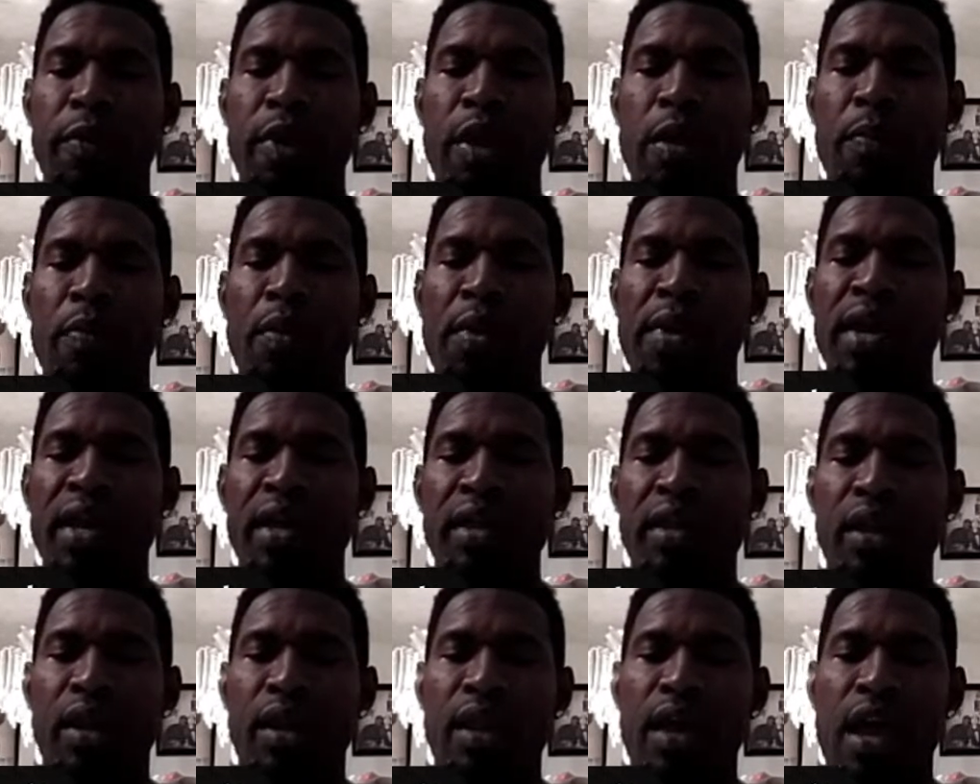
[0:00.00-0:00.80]
So
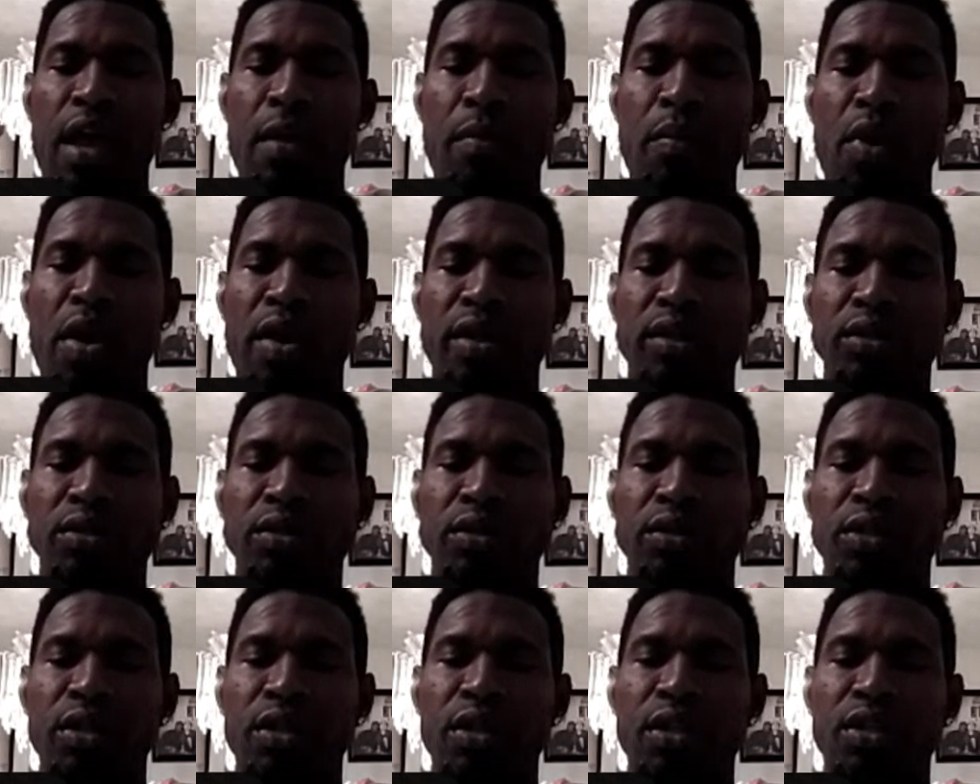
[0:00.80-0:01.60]
people hit the like
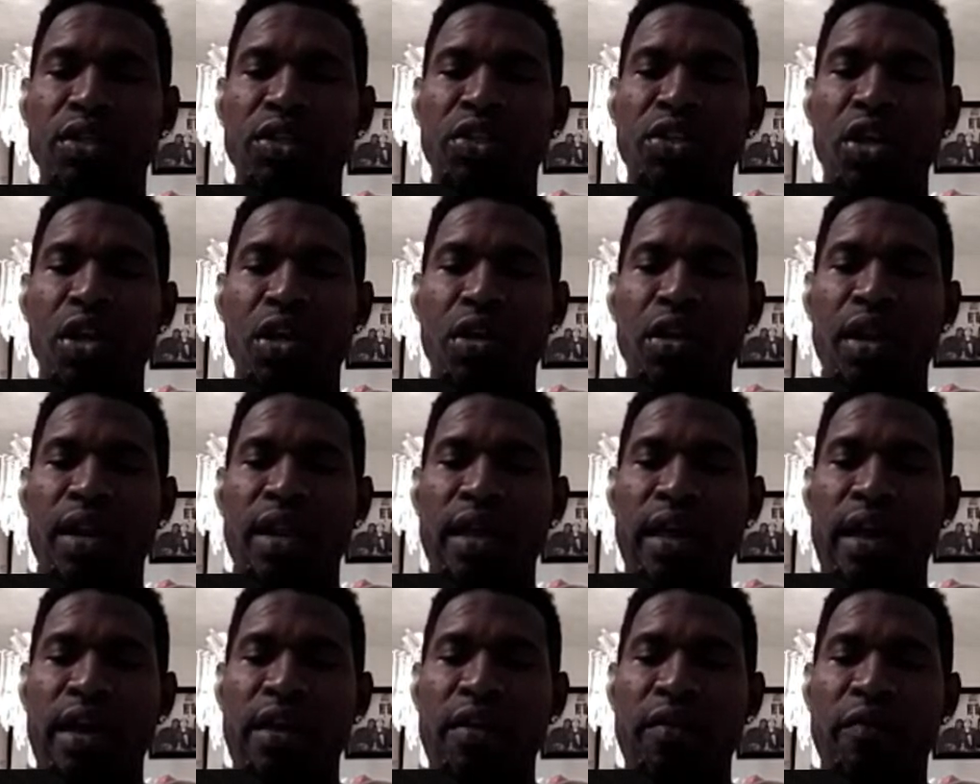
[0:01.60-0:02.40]
button, share
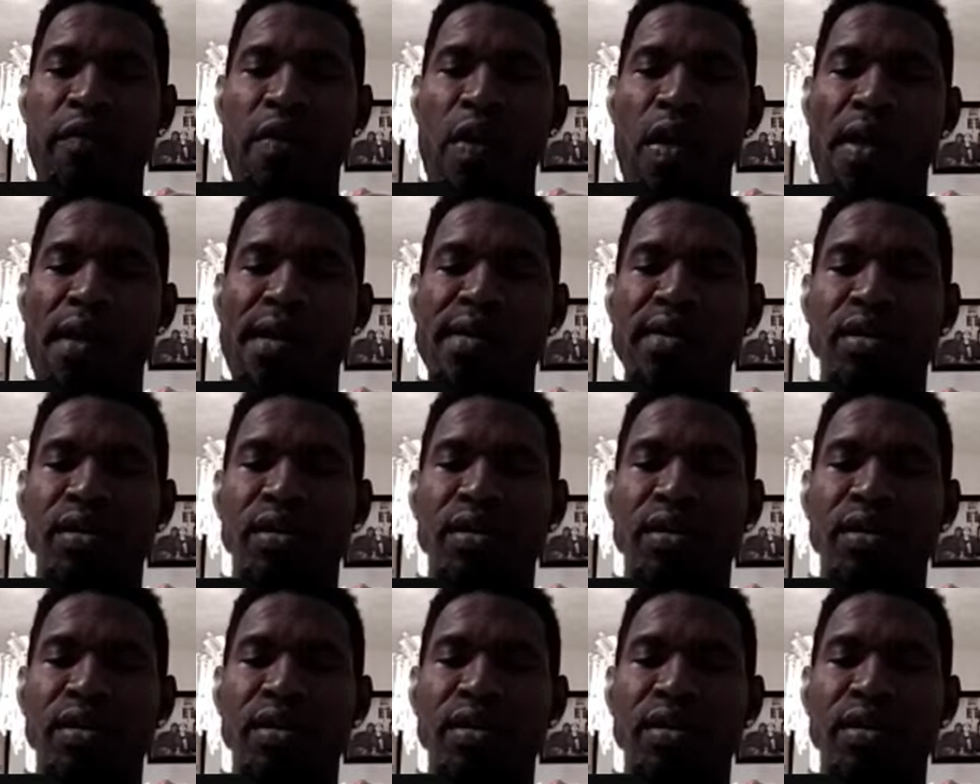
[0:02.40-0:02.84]
the live.